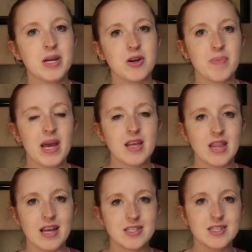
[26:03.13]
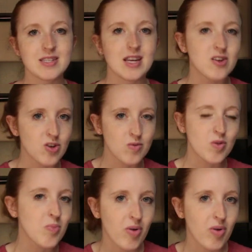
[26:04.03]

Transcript: but you're paying that standard room